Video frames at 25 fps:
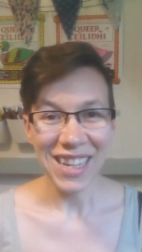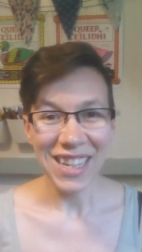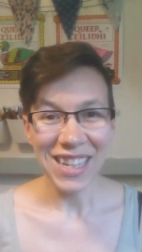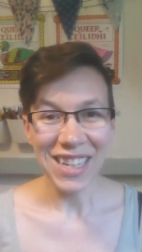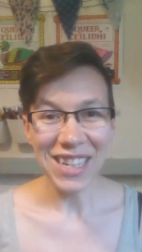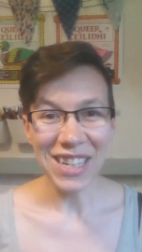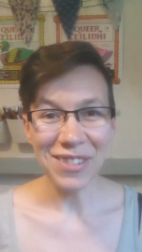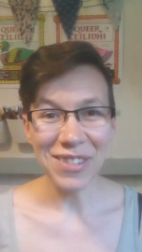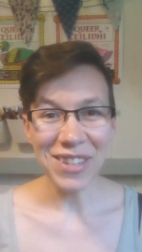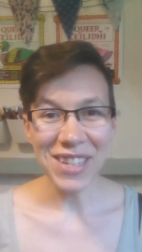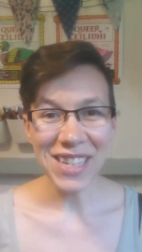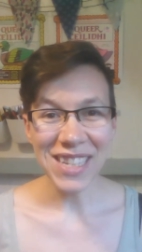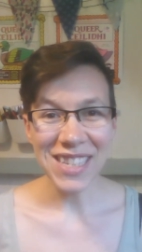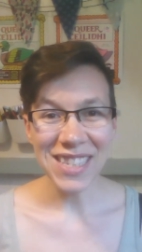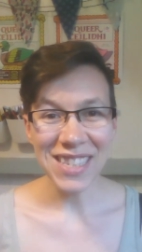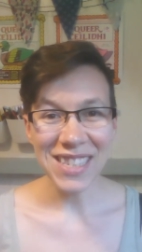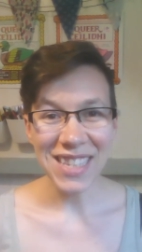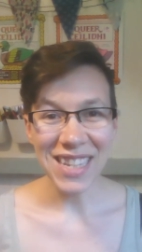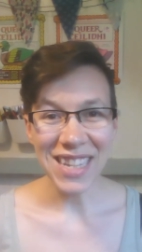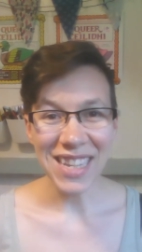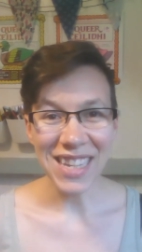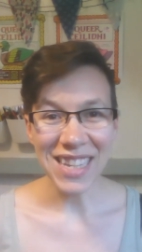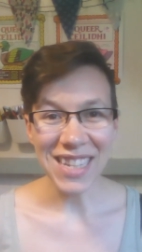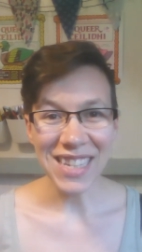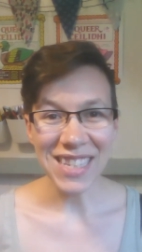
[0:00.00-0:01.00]
Louise
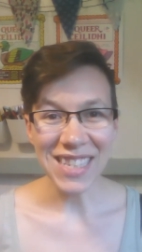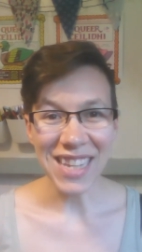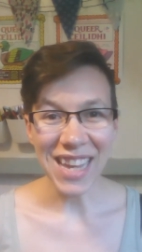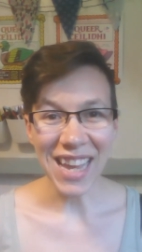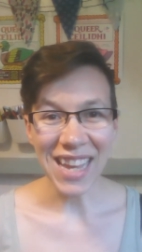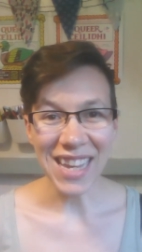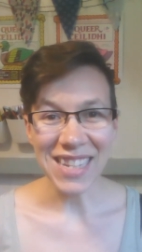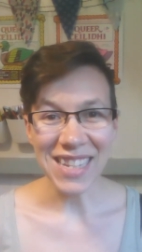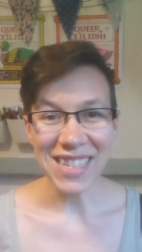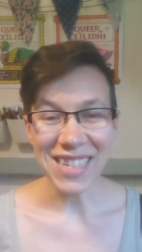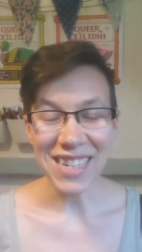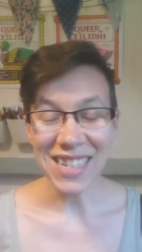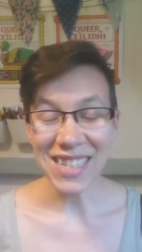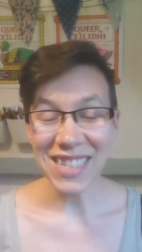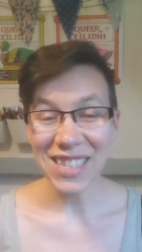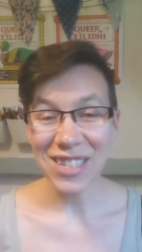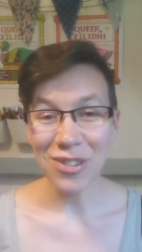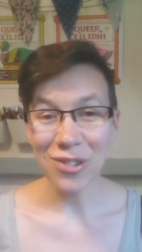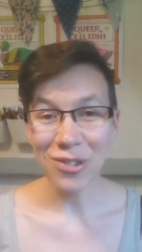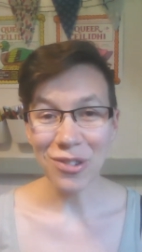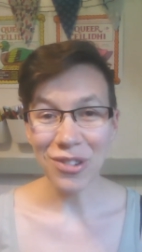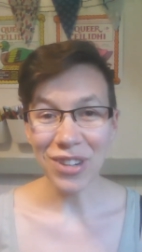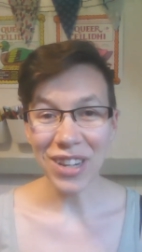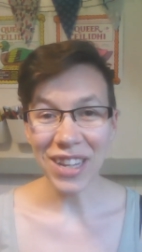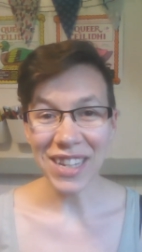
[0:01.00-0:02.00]
is a dance
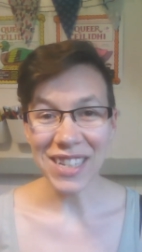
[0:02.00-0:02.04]
caller